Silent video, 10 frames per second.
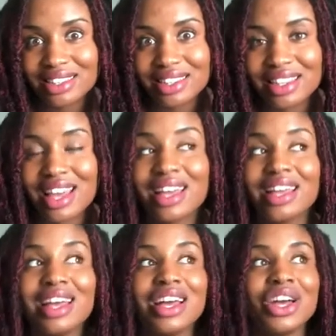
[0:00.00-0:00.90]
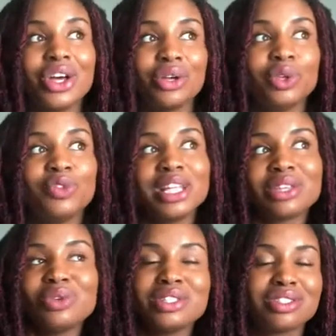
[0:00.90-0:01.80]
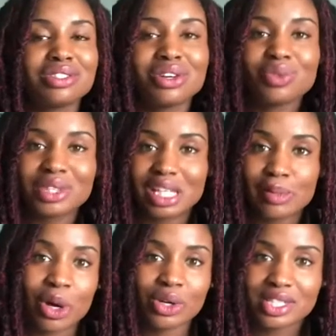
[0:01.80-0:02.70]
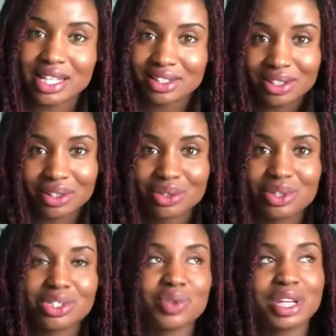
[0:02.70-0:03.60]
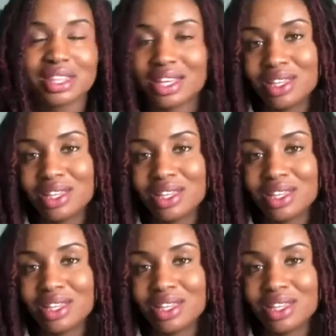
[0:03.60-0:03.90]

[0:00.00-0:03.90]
that you feel like you can just joke with them all day long. You can do anything.